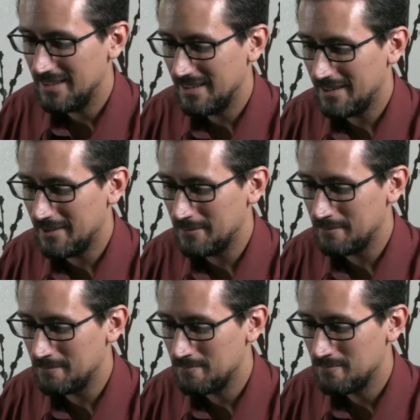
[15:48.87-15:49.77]
And
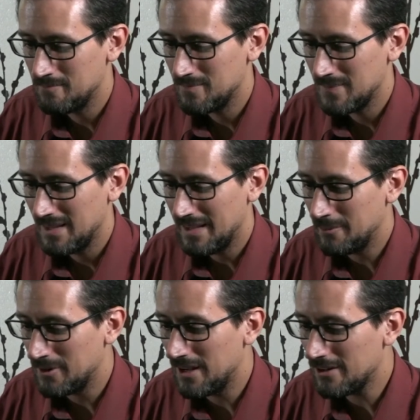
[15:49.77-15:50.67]

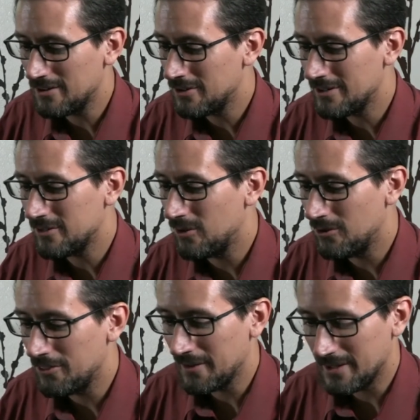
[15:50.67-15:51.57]
we're not going to look at the
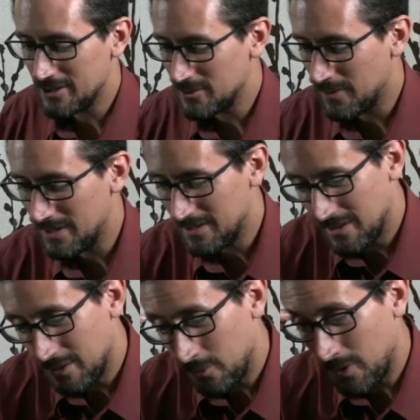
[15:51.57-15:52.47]
whole thing. I just want
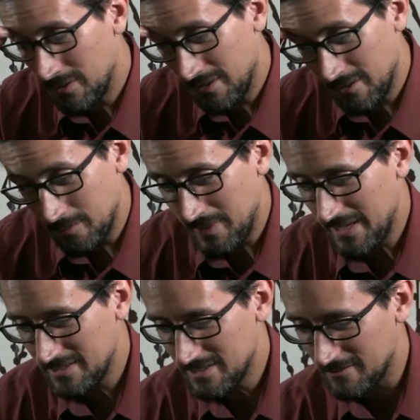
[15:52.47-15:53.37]
one little piece